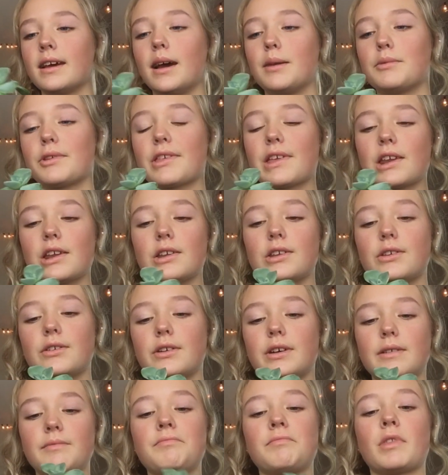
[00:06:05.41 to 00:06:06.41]
I'm just gonna do
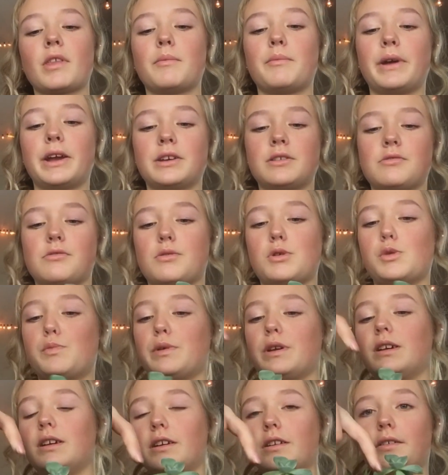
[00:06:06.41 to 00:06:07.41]
it by
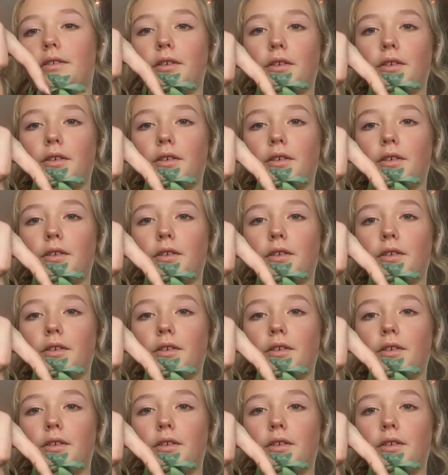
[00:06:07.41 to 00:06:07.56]
grouping,